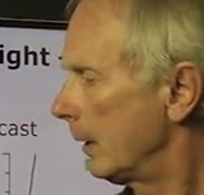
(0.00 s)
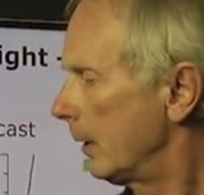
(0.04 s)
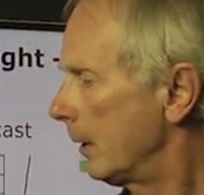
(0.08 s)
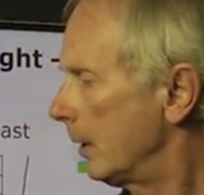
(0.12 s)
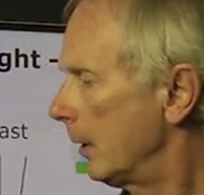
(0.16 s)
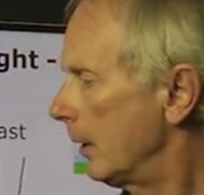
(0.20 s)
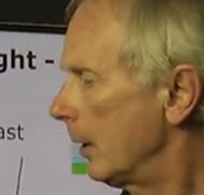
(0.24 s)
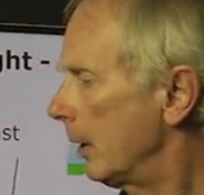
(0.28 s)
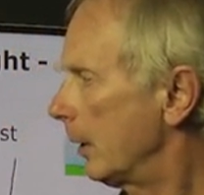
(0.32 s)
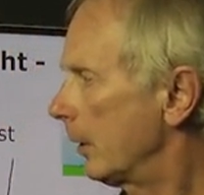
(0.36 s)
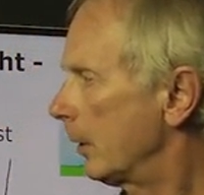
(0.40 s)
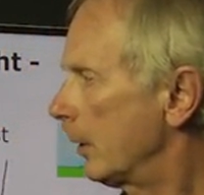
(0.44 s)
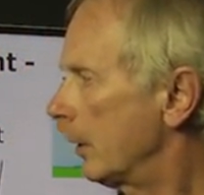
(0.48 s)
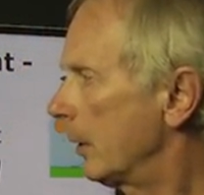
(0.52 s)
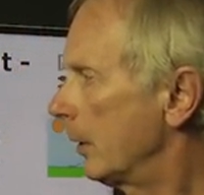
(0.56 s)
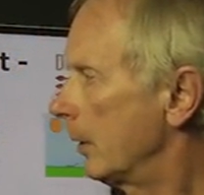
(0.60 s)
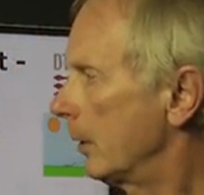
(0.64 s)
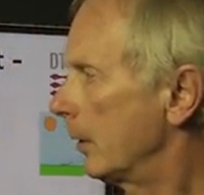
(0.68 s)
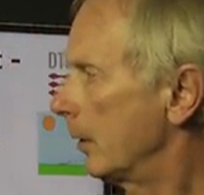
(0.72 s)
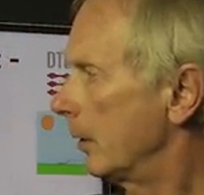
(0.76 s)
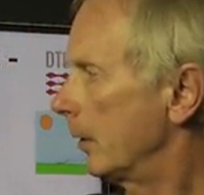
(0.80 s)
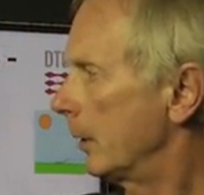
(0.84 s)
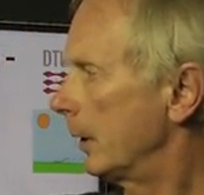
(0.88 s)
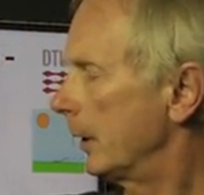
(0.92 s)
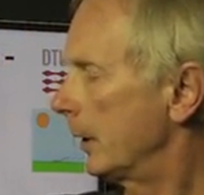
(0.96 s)
The
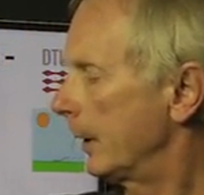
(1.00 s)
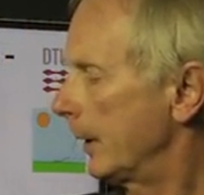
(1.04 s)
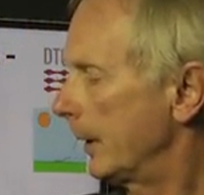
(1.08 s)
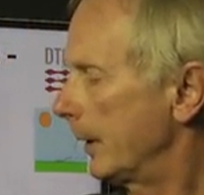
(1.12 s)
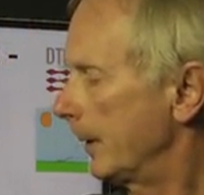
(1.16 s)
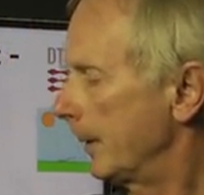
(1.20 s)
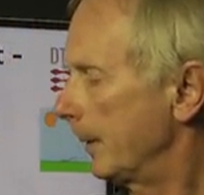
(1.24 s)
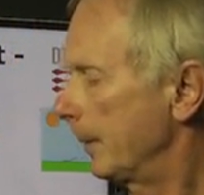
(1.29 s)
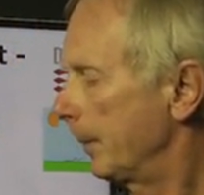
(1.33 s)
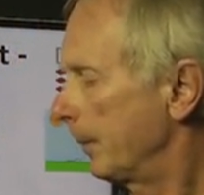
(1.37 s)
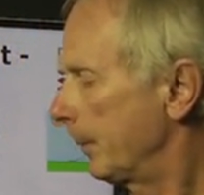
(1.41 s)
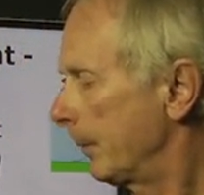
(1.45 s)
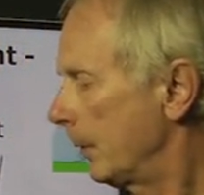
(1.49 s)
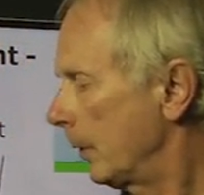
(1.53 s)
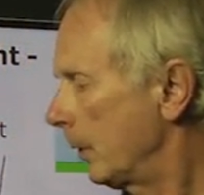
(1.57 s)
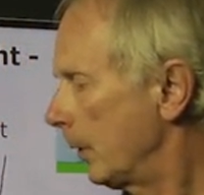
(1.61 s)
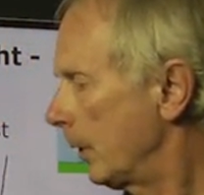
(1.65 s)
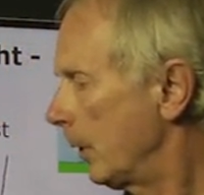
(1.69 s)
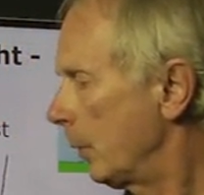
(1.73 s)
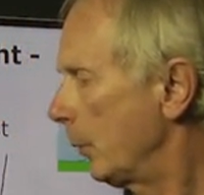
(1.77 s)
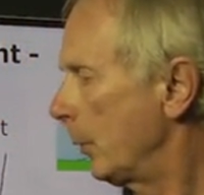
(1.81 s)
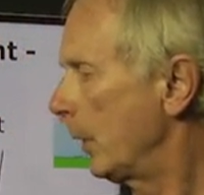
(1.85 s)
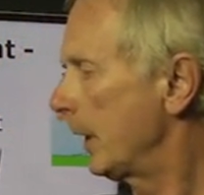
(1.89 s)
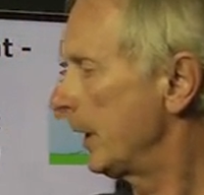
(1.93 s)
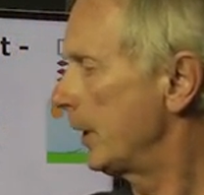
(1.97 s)

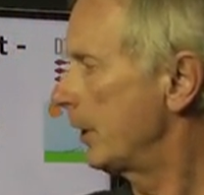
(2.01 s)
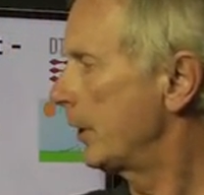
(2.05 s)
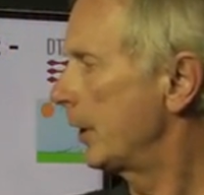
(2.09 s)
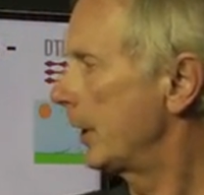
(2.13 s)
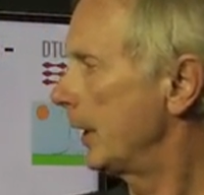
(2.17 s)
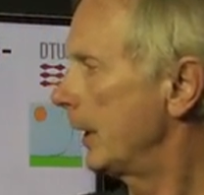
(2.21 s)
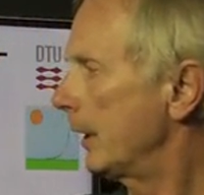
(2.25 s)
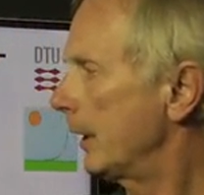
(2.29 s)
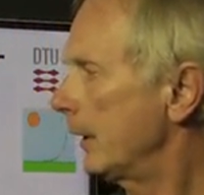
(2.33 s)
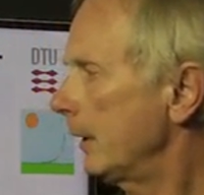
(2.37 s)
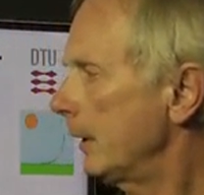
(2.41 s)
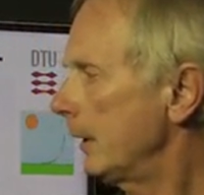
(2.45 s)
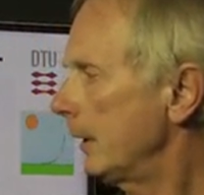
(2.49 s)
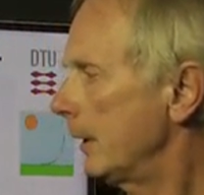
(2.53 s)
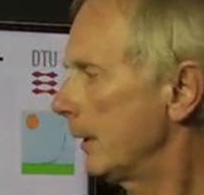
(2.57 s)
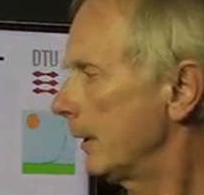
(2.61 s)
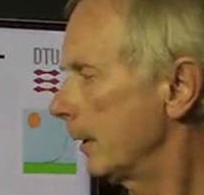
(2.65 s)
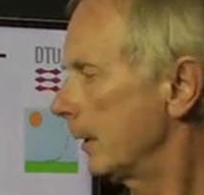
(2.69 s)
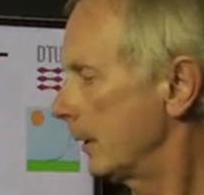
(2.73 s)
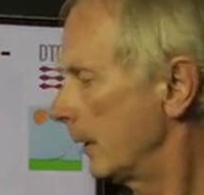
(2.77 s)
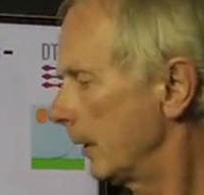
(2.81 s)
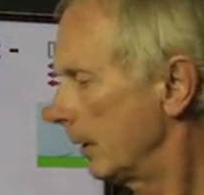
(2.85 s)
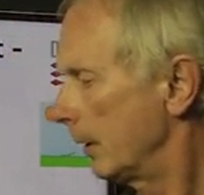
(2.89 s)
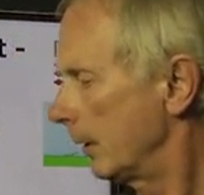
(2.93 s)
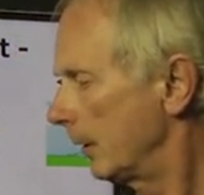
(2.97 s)
wind shear,
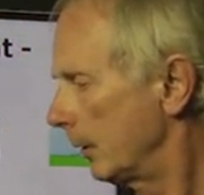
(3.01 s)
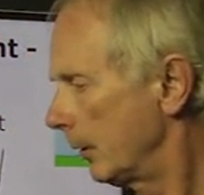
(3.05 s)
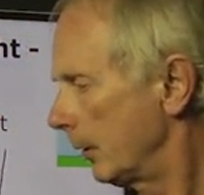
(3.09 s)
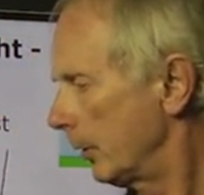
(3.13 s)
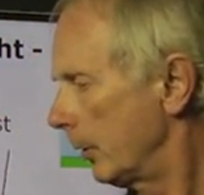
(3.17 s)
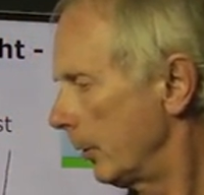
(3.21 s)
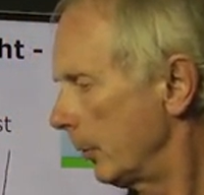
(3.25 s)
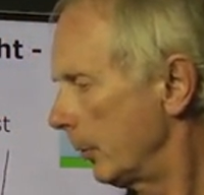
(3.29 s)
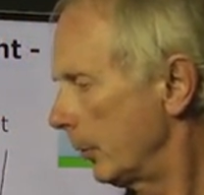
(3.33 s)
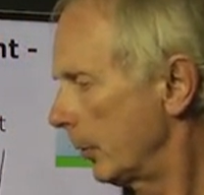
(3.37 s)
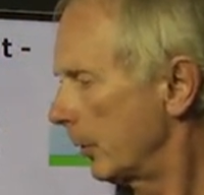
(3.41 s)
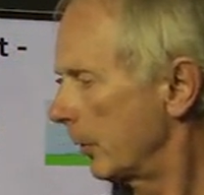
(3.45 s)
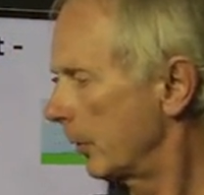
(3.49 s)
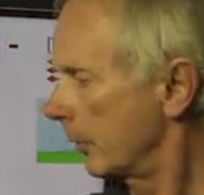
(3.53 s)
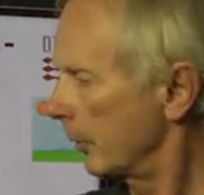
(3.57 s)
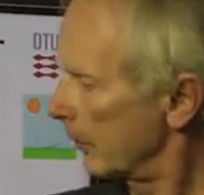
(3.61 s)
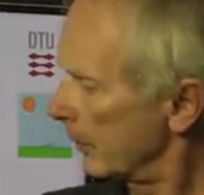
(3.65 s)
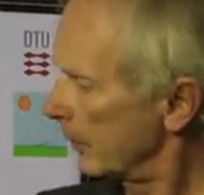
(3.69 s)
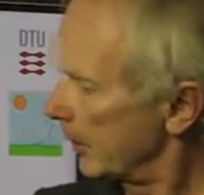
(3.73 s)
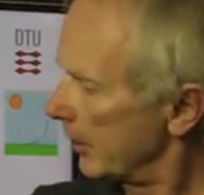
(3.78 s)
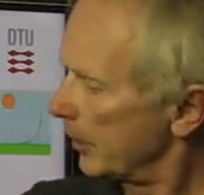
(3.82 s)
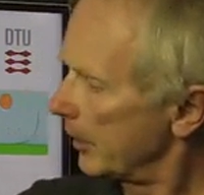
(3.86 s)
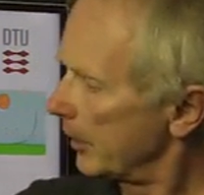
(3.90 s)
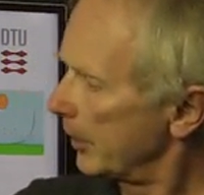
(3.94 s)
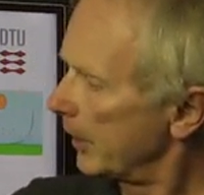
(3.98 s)

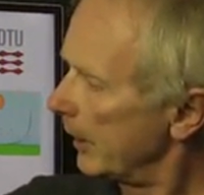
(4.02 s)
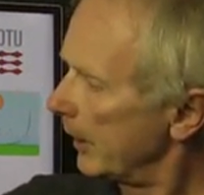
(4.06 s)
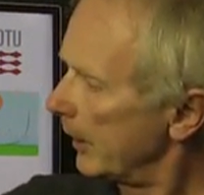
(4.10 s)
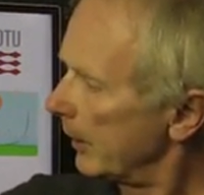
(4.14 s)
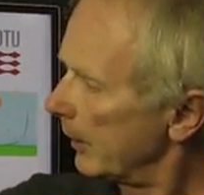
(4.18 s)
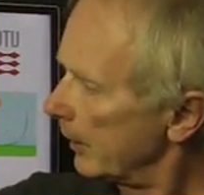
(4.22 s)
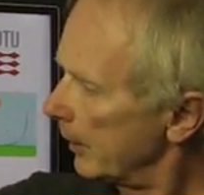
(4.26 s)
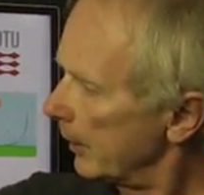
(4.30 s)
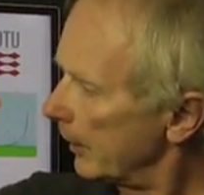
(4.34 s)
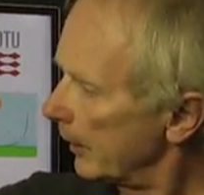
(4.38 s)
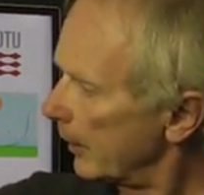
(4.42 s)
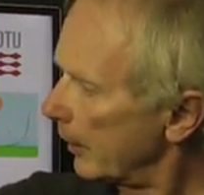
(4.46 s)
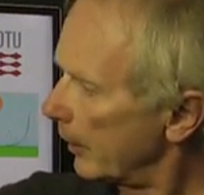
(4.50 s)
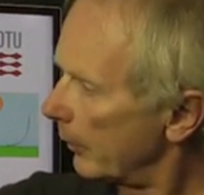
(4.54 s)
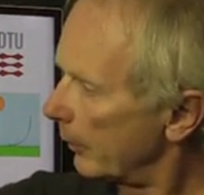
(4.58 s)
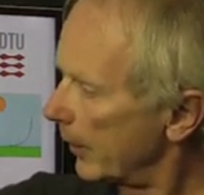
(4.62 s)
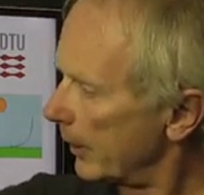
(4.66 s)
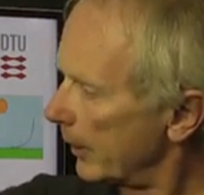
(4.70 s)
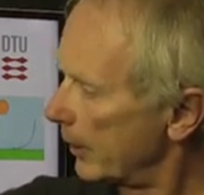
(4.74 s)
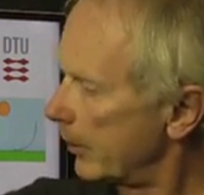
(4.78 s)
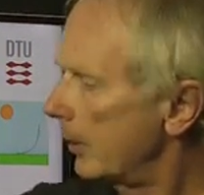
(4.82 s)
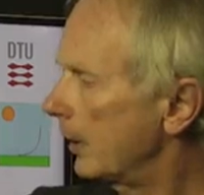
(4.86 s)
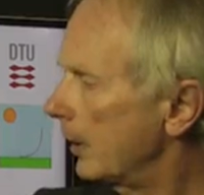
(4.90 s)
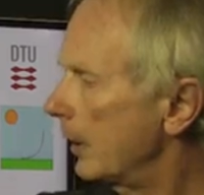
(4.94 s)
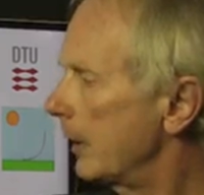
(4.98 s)
the
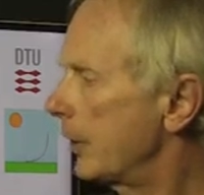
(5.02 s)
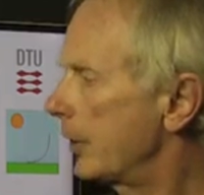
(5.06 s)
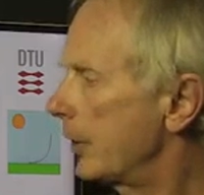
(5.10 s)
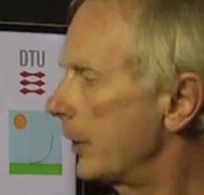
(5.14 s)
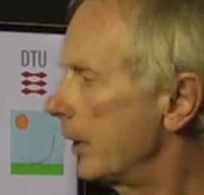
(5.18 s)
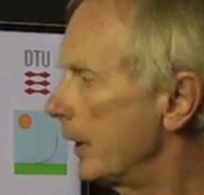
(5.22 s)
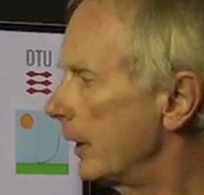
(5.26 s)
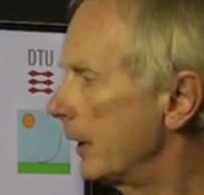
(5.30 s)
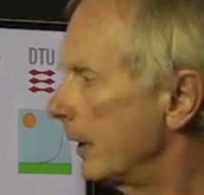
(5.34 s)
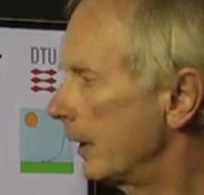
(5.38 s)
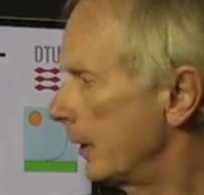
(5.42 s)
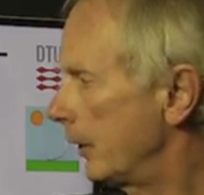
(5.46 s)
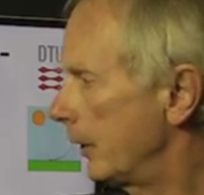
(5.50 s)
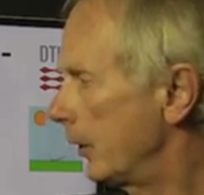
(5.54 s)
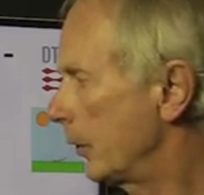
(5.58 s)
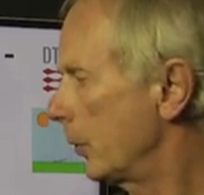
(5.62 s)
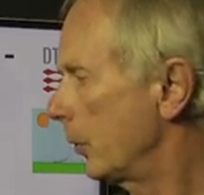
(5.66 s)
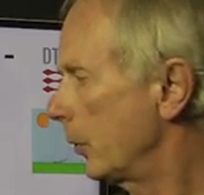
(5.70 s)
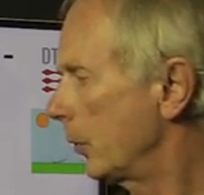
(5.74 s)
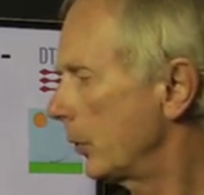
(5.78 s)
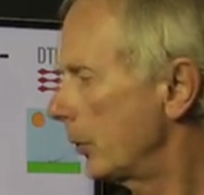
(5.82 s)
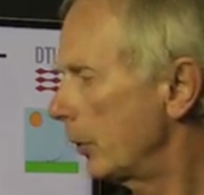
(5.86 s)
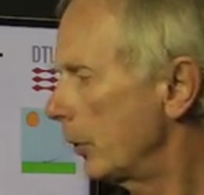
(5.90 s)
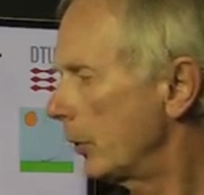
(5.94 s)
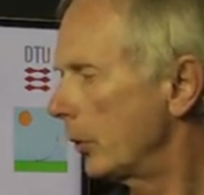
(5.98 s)
directional shear is
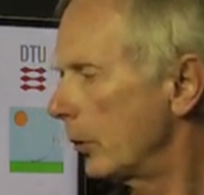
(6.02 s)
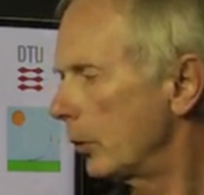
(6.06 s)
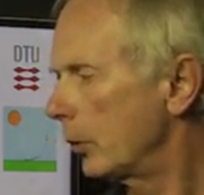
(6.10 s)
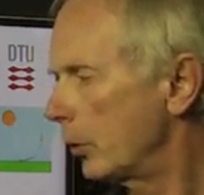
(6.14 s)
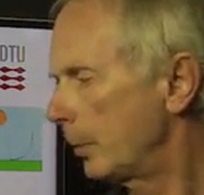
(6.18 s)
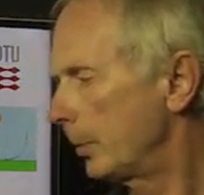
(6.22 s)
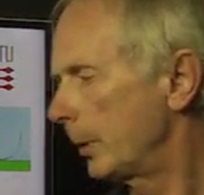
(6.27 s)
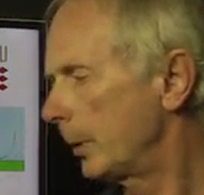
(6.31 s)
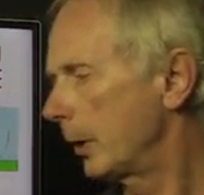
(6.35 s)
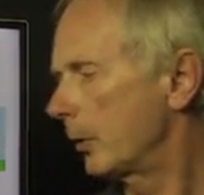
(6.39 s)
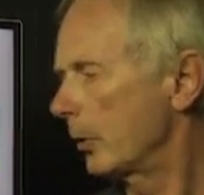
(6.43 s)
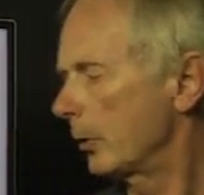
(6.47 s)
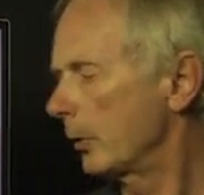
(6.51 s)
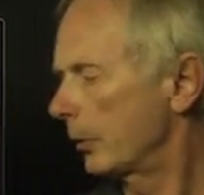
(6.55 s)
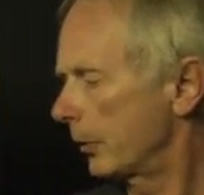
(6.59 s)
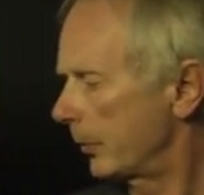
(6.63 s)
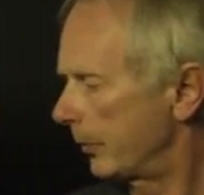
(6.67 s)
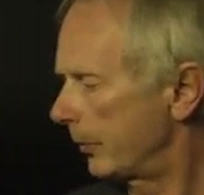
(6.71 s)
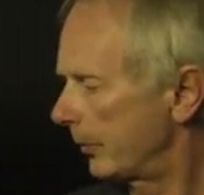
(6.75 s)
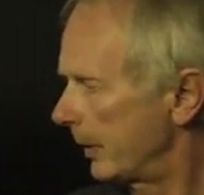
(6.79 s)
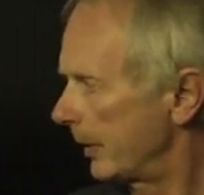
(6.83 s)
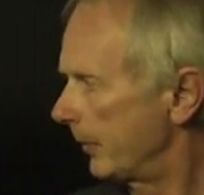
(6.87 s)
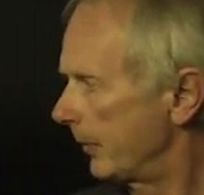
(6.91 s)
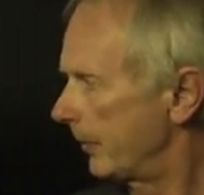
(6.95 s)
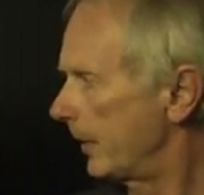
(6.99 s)
also low because
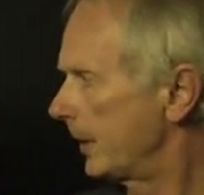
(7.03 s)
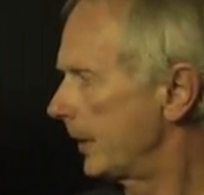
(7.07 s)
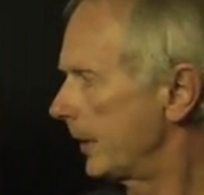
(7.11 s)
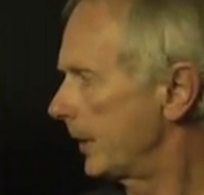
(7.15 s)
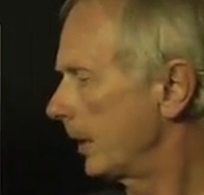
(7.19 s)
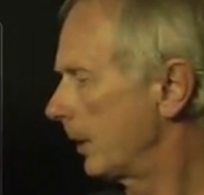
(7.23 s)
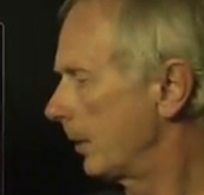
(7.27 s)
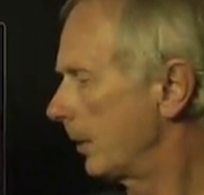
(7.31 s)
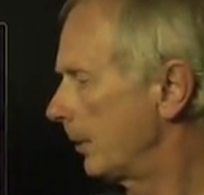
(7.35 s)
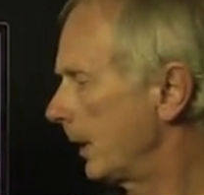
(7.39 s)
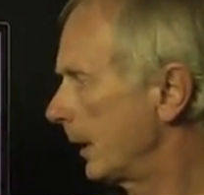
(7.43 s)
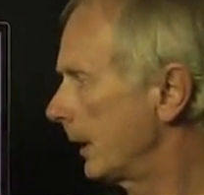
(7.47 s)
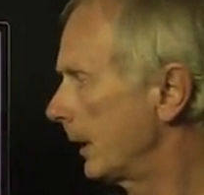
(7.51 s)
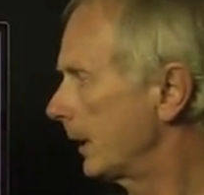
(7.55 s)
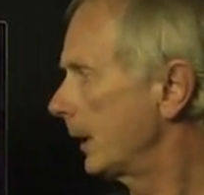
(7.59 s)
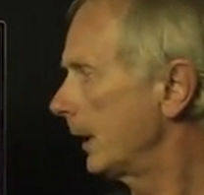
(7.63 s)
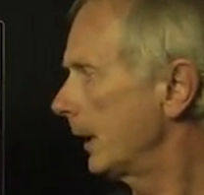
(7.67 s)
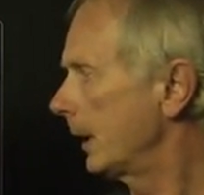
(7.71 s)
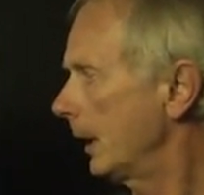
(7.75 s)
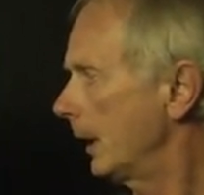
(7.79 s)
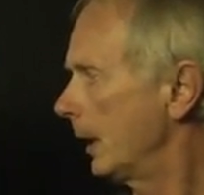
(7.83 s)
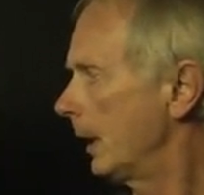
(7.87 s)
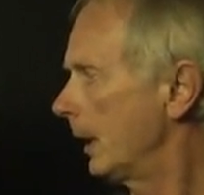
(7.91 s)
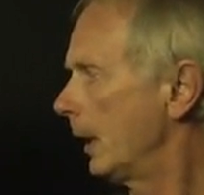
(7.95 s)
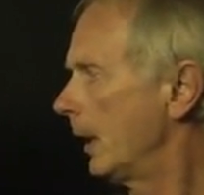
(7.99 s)
of the efficient mixing.